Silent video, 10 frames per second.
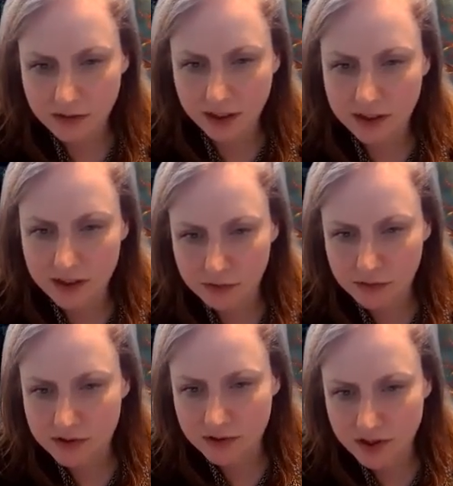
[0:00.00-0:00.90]
like it
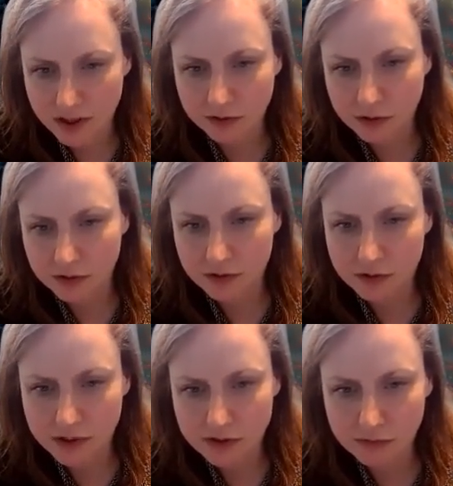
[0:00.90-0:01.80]
was a childhood
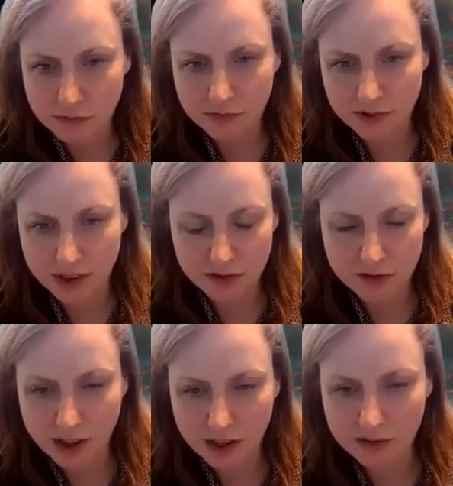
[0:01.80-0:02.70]
dream that
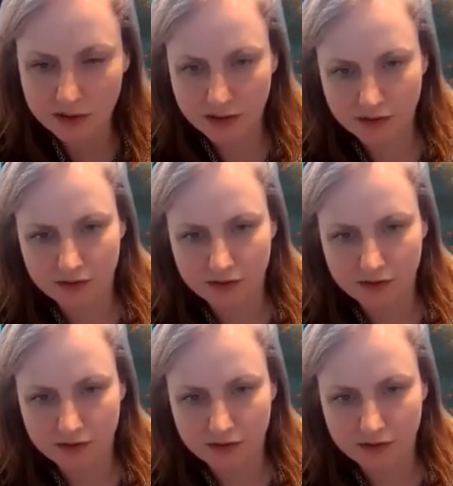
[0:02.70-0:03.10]
you had.